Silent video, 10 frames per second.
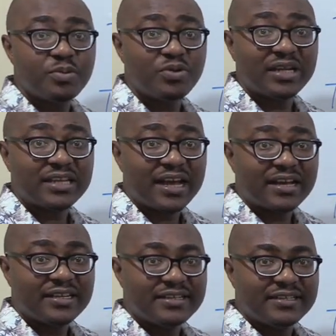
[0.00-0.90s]
People that
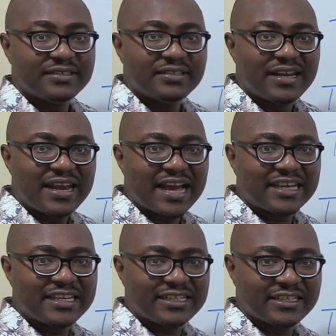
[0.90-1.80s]
are
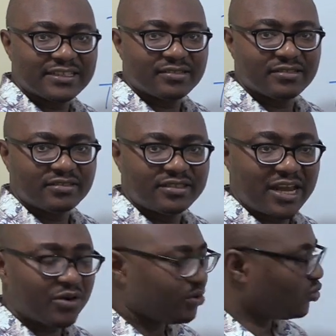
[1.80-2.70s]
lacking in
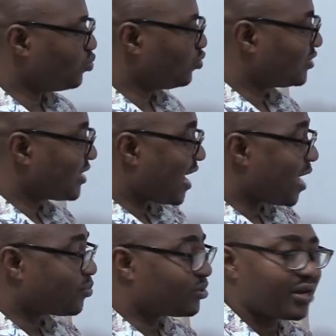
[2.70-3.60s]
thyroid hormones,
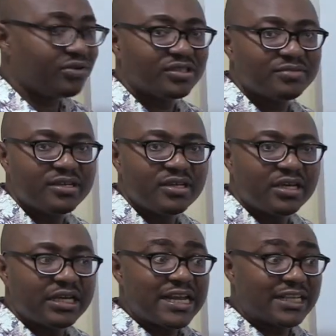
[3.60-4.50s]
hypothyroidism,
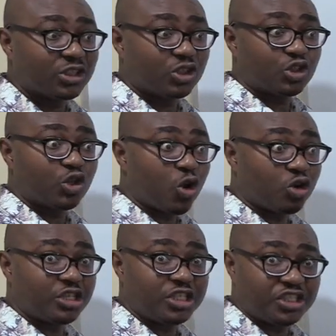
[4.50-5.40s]
they are
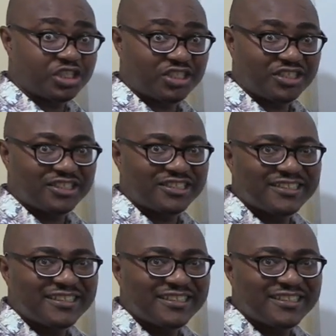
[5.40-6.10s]
sluggish.